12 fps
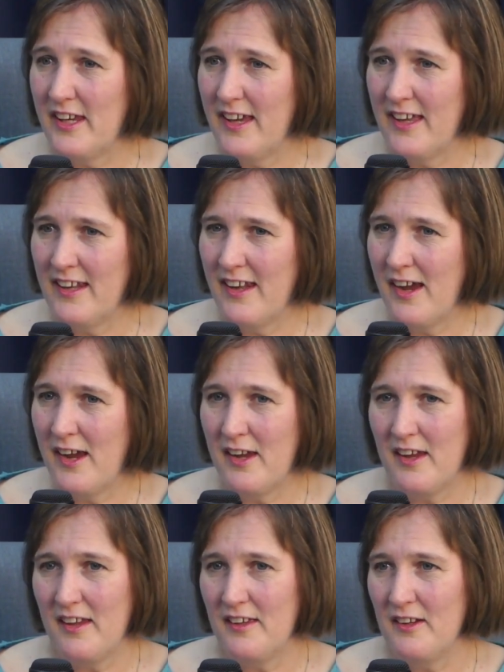And
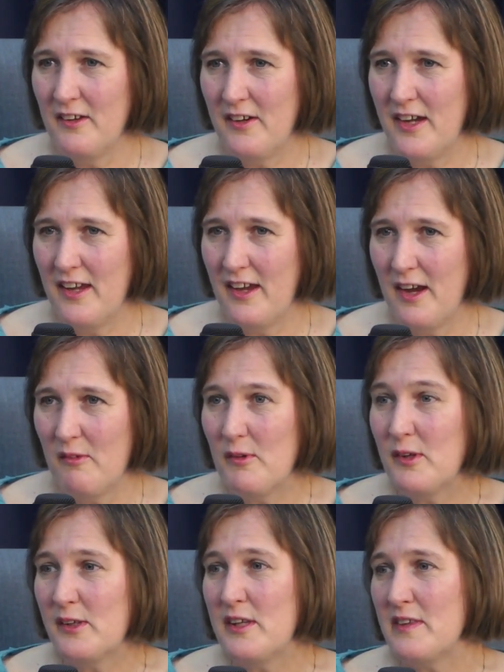I
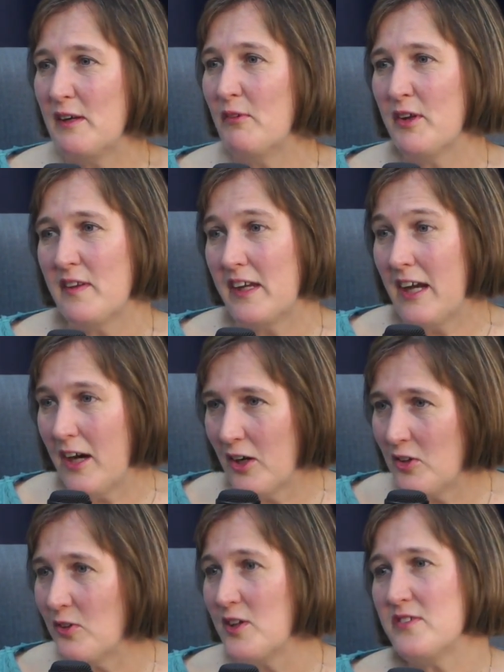really think one of the
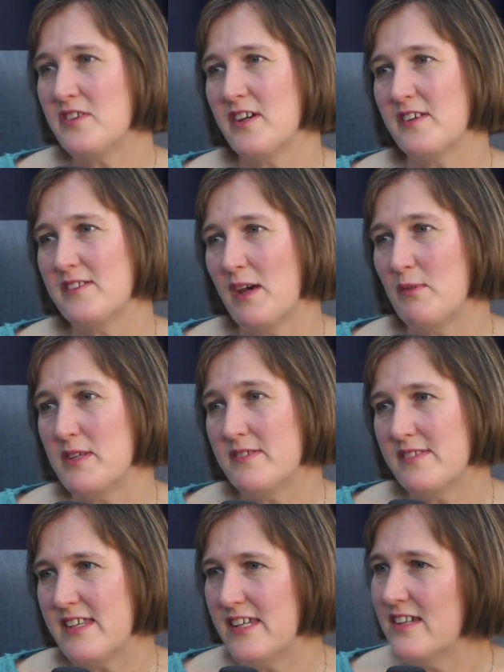characteristics that we
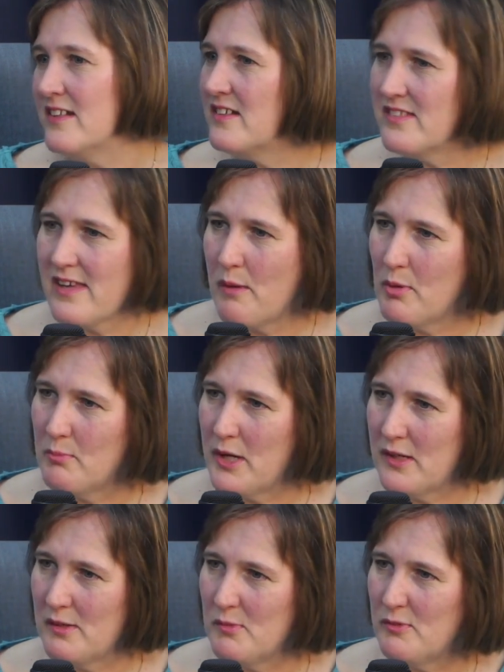see in
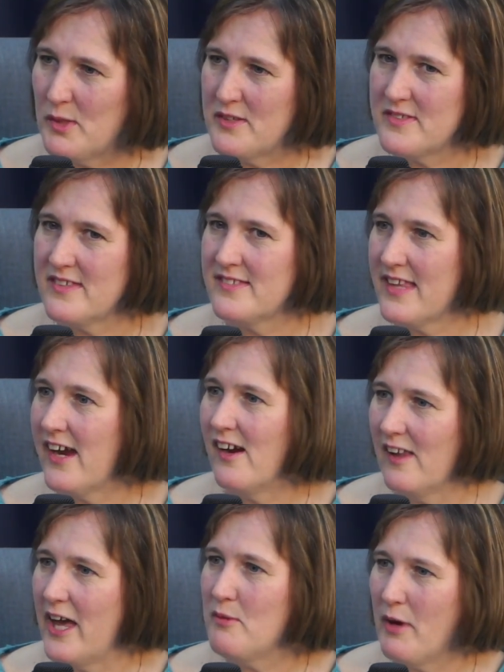disciple-making movements is they
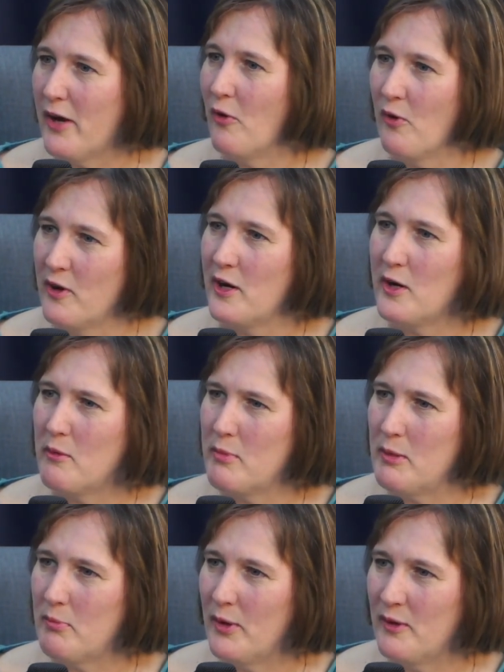are led by ordinary
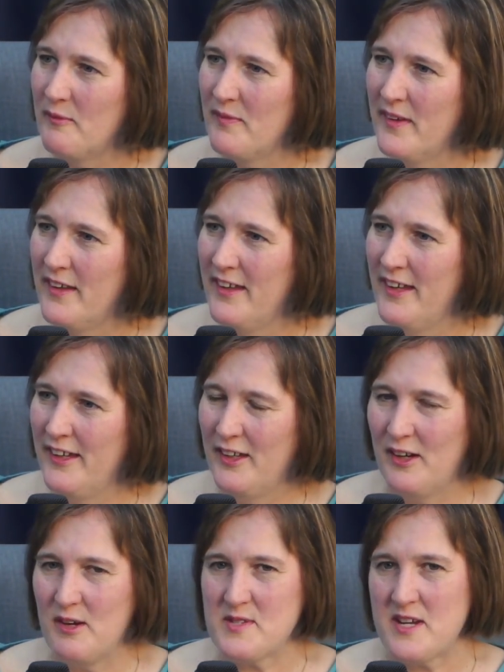people.
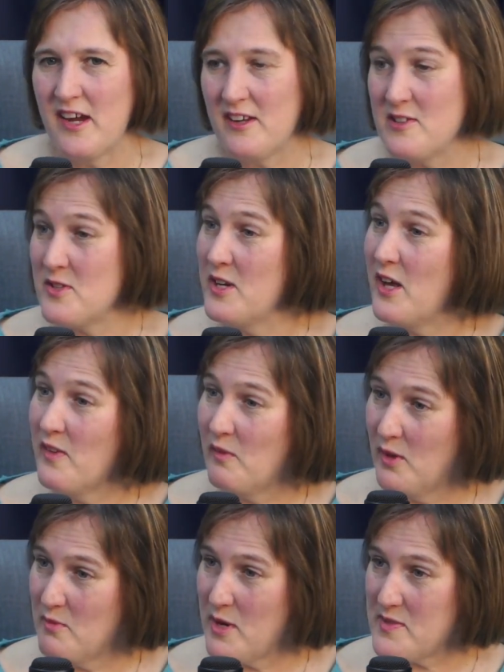I was talking to another
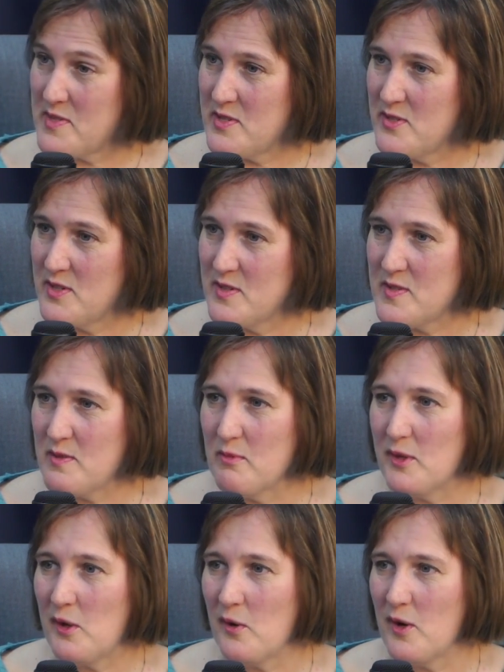one of my students
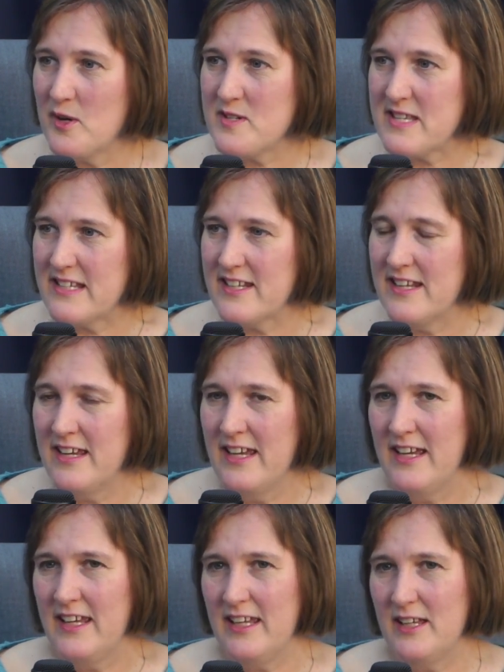from the course, and
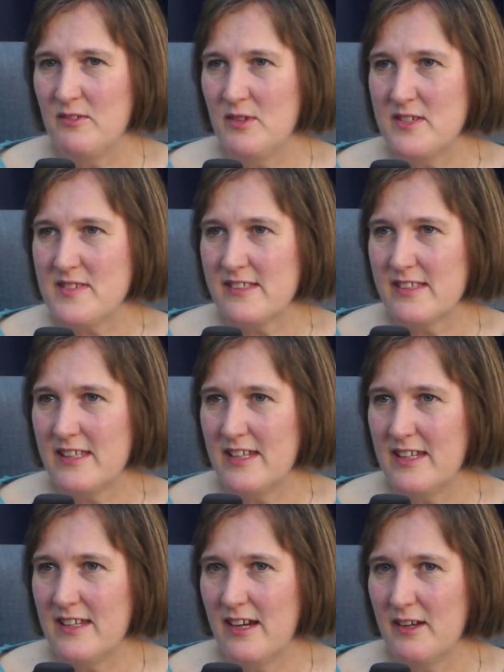he had
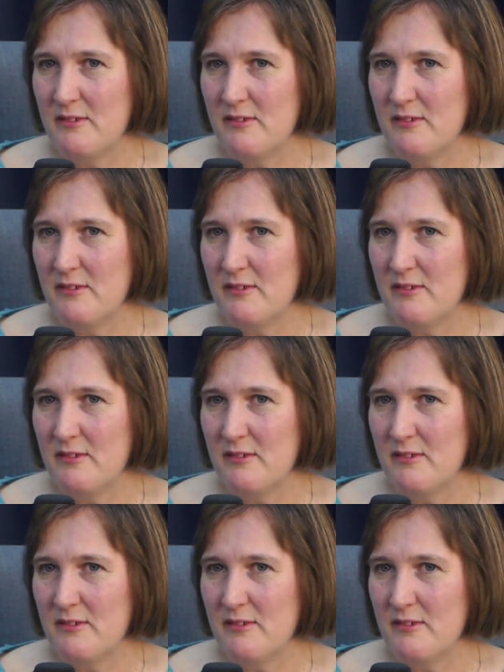recently,